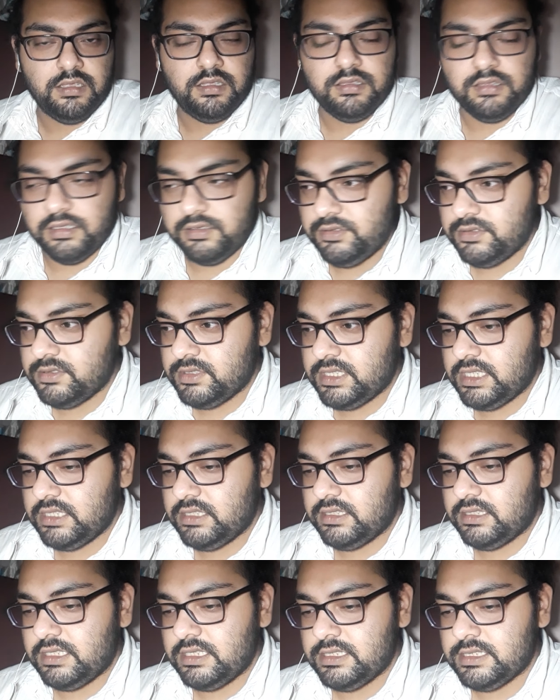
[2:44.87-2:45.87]
Now, you see,
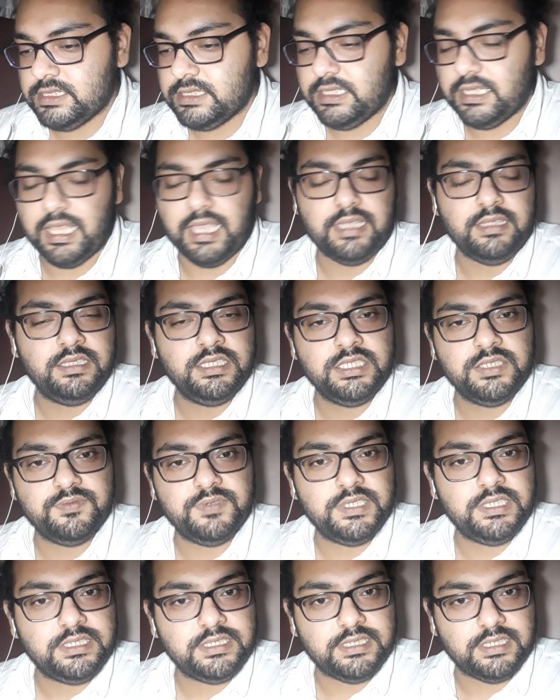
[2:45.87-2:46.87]
this line is
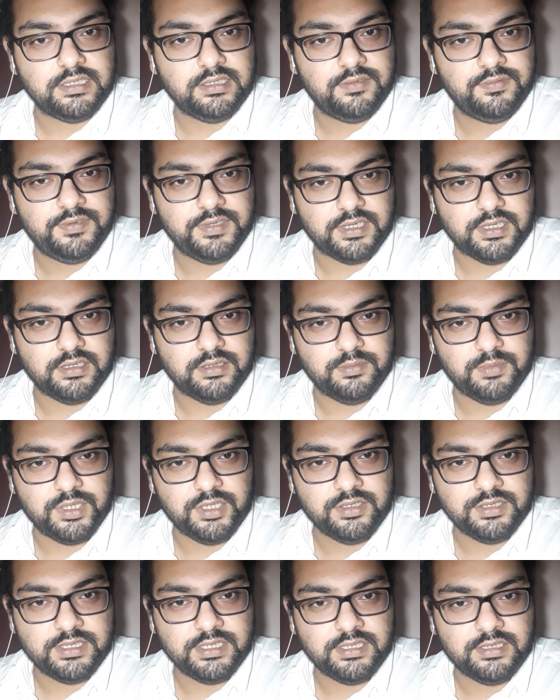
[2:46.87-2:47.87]
very significant
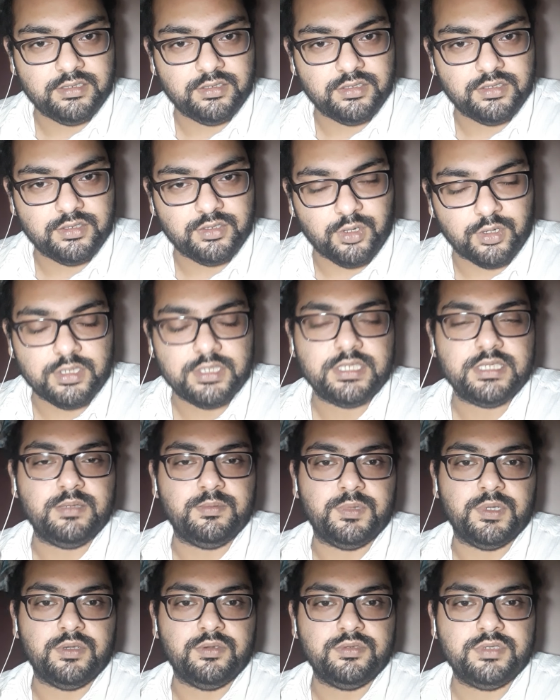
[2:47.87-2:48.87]
because it talks
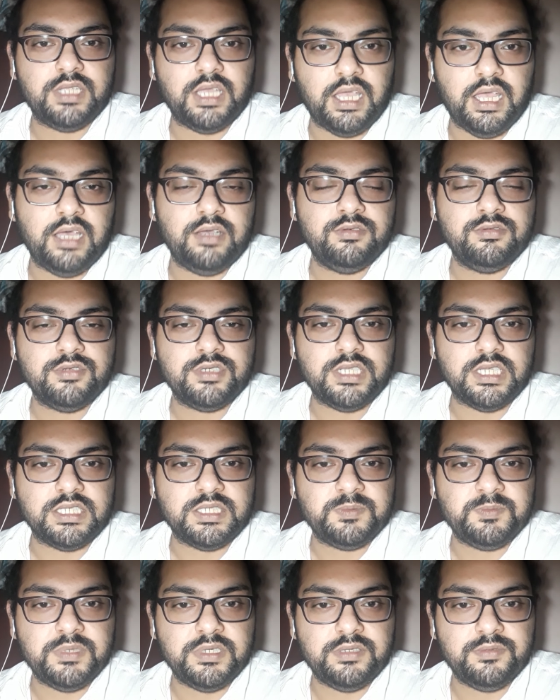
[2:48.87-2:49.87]
about how
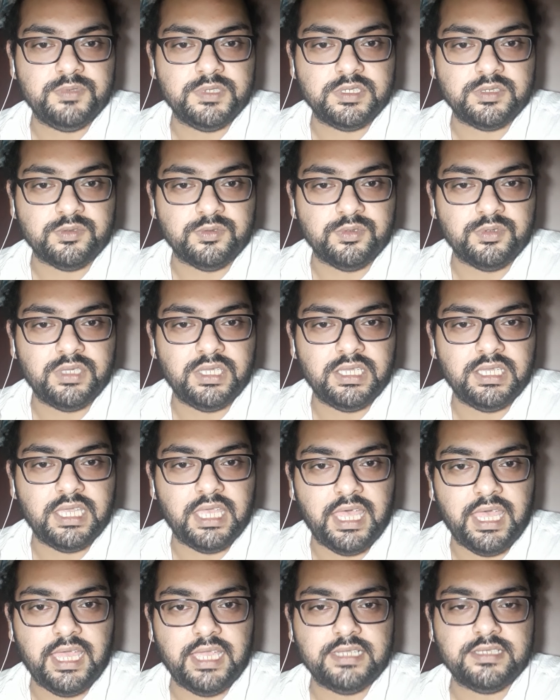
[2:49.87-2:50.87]
Shakespeare was looking
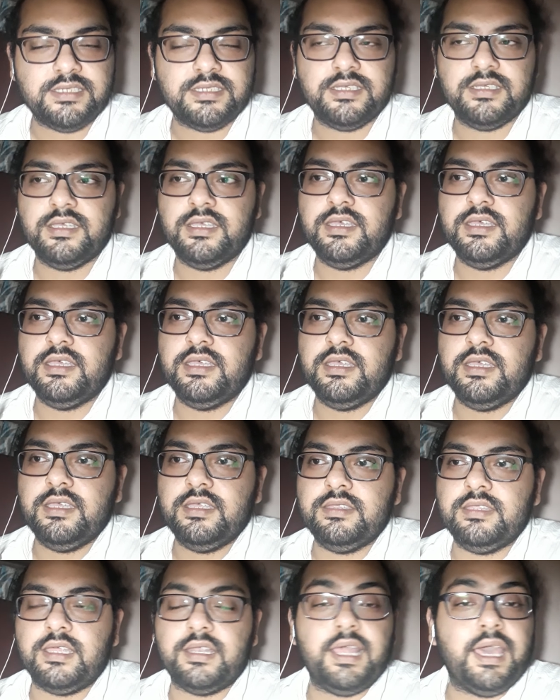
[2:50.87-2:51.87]
at
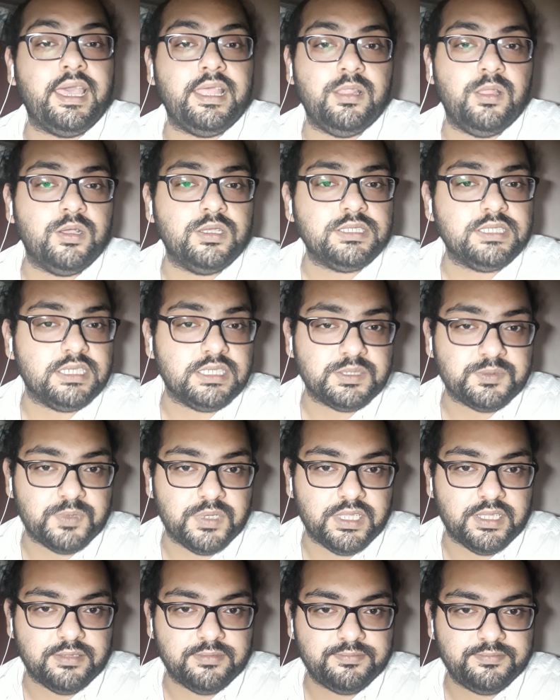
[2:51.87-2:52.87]
the dialogues as
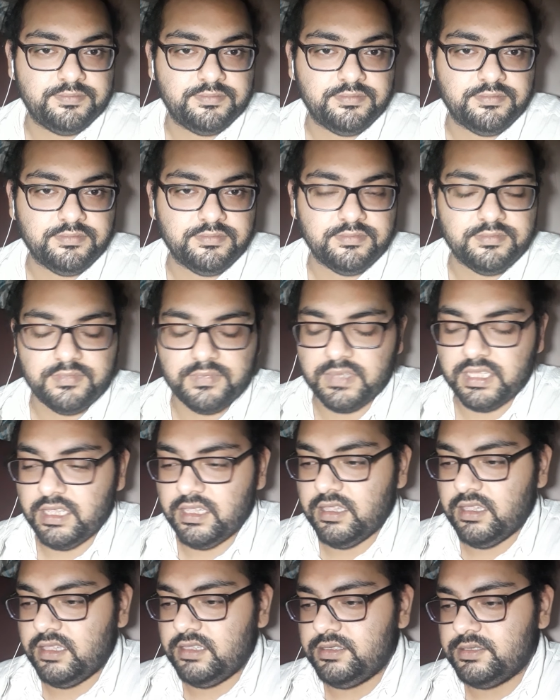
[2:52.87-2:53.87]
well.
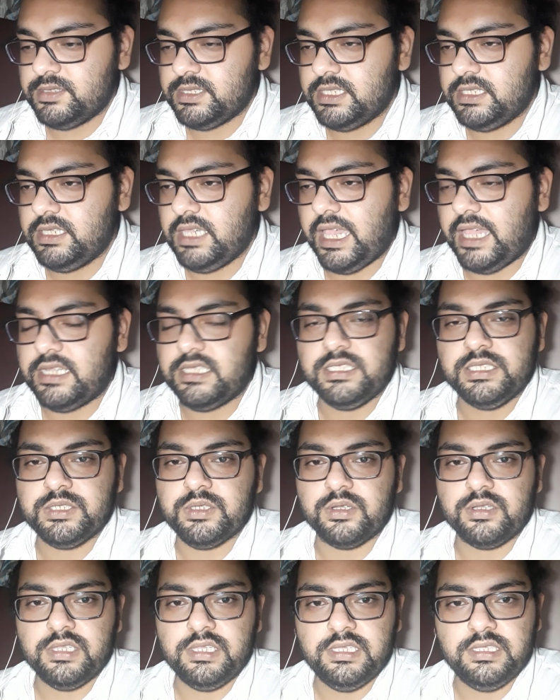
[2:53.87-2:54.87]
You see,
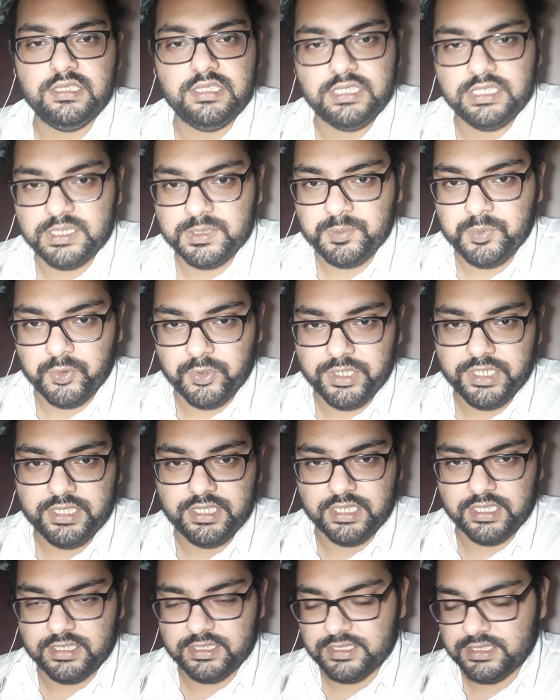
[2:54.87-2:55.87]
Aristotle in his
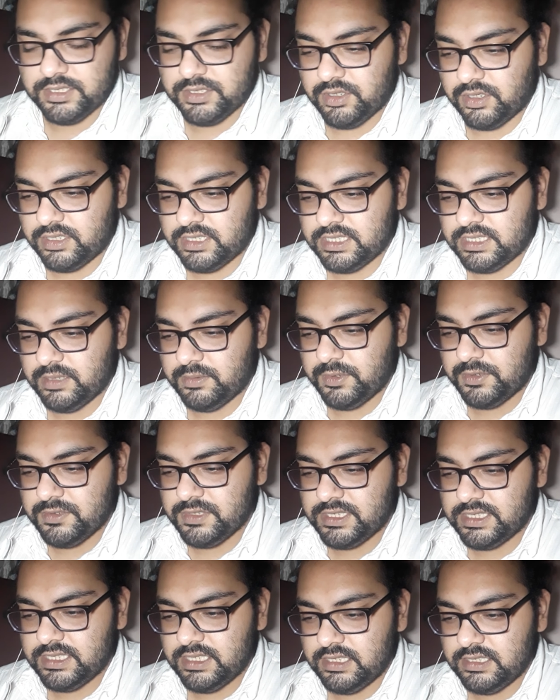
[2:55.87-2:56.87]
Poetics talks
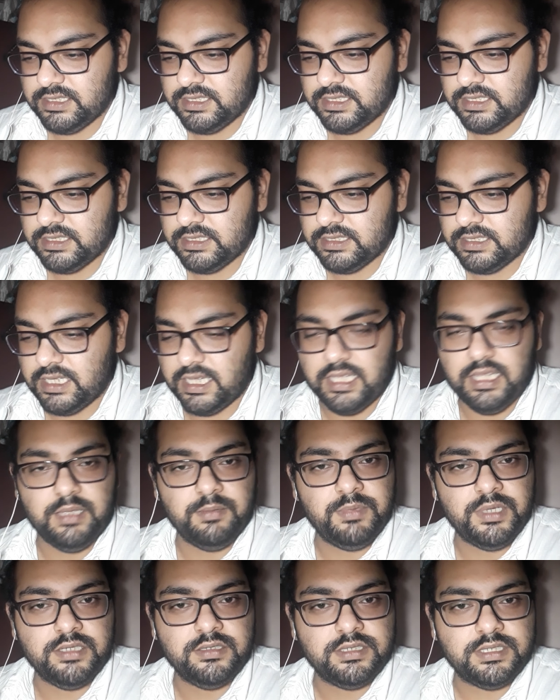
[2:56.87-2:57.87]
about 6
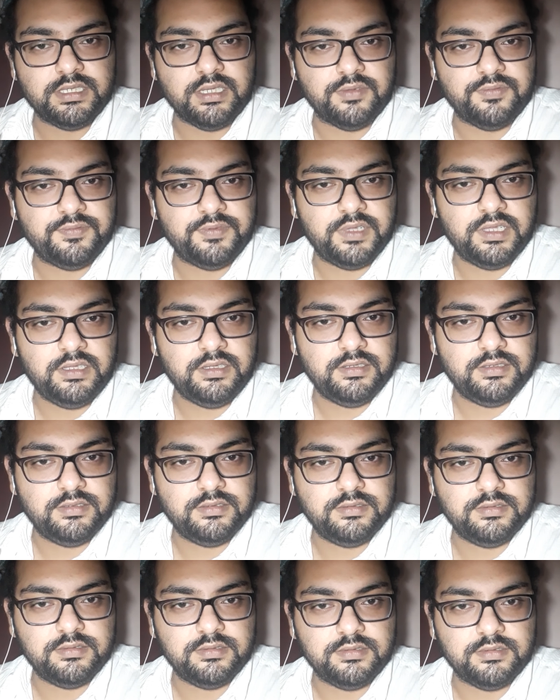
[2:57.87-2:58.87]
elements of a
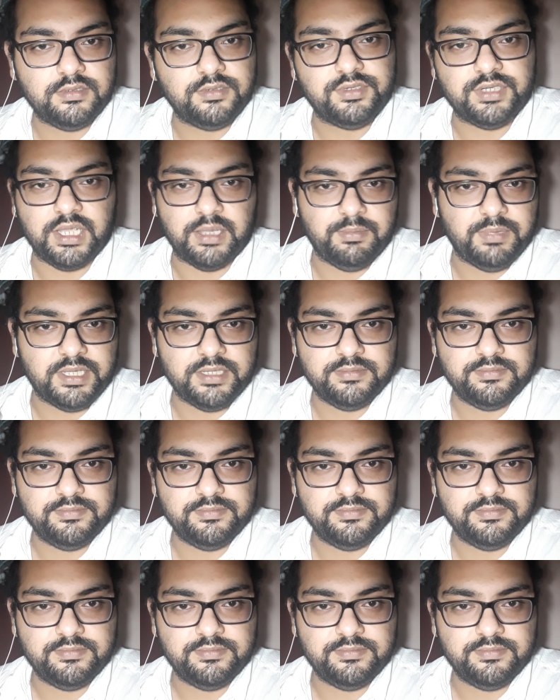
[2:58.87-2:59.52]
drama: